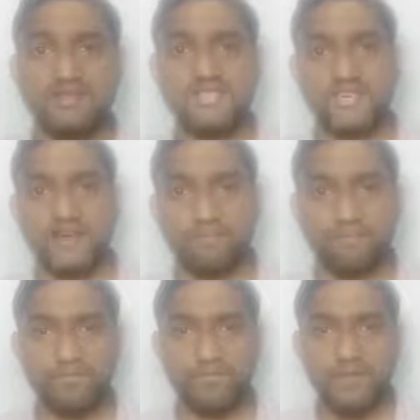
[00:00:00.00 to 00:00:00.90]
GK.
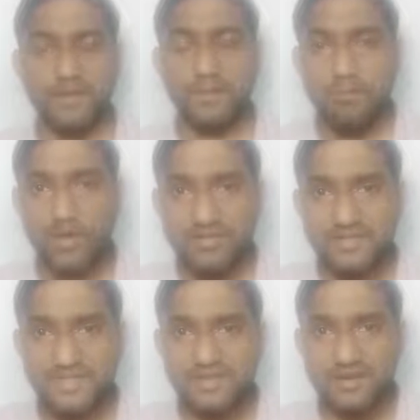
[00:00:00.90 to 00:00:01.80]
Because
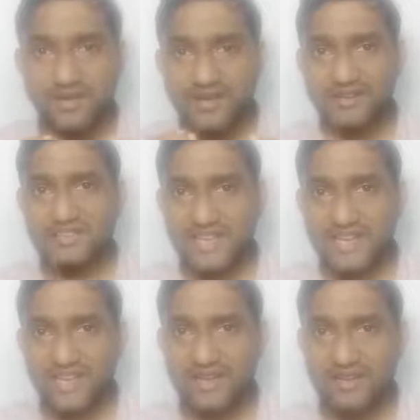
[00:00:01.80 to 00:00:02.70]
TIS
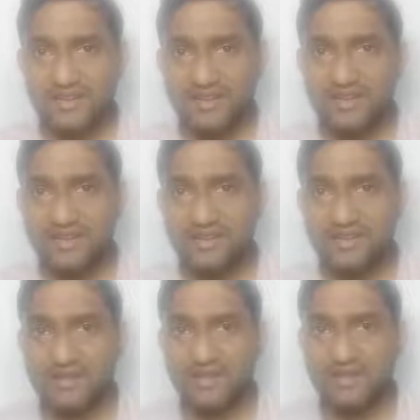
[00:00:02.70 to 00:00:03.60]
GK
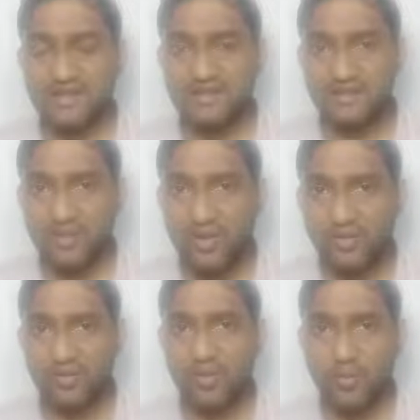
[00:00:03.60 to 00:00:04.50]
is
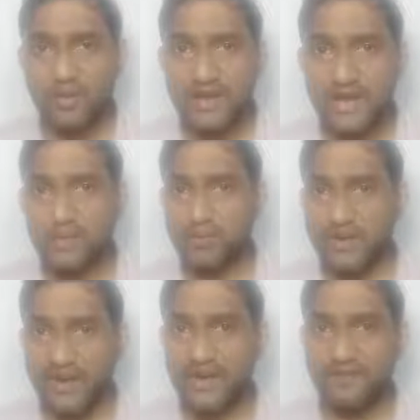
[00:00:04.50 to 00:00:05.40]
not only
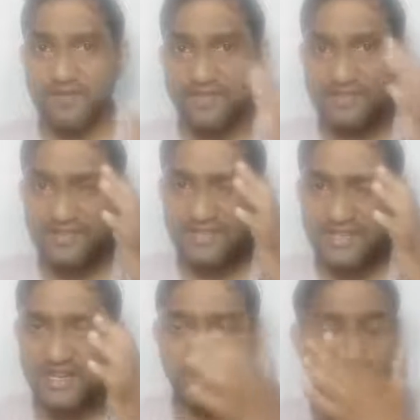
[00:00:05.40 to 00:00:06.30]
about current affairs, TIS
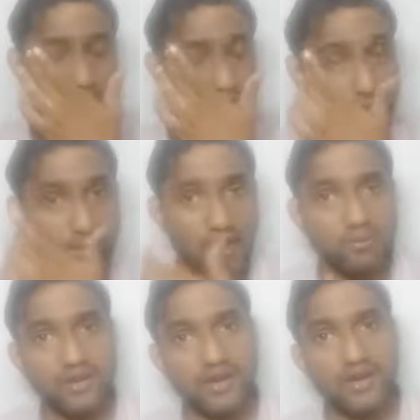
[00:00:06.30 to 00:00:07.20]
GK is also
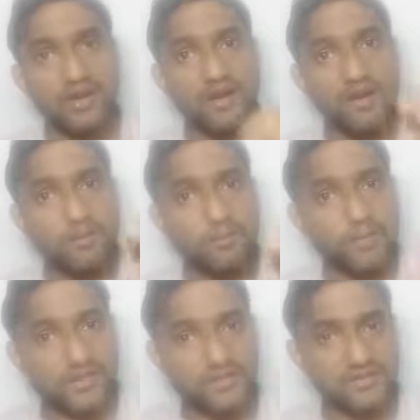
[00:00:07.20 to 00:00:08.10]
about
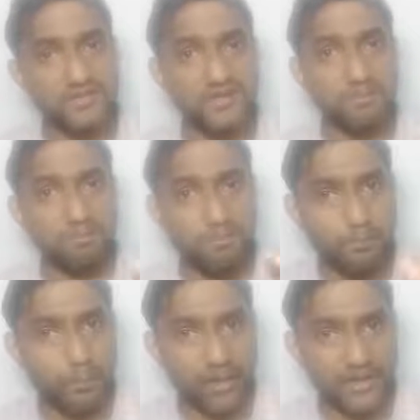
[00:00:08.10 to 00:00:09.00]
history,
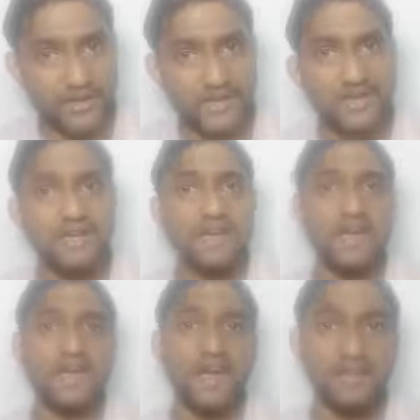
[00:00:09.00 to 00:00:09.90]
polity,
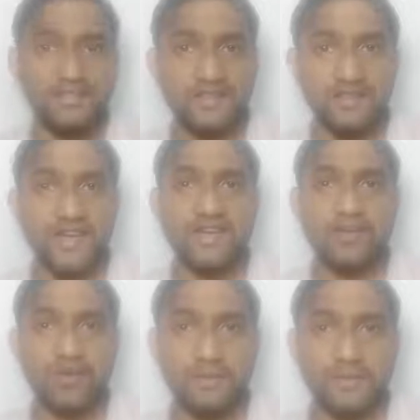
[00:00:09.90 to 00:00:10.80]
and the
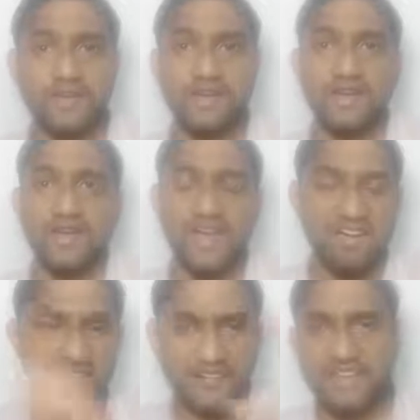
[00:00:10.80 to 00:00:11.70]
economy.
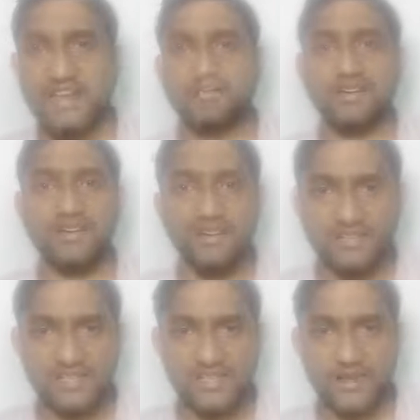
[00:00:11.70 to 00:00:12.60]
Everything comes under
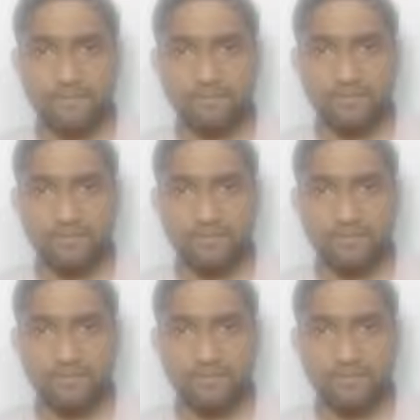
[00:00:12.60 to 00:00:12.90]
TIS GK.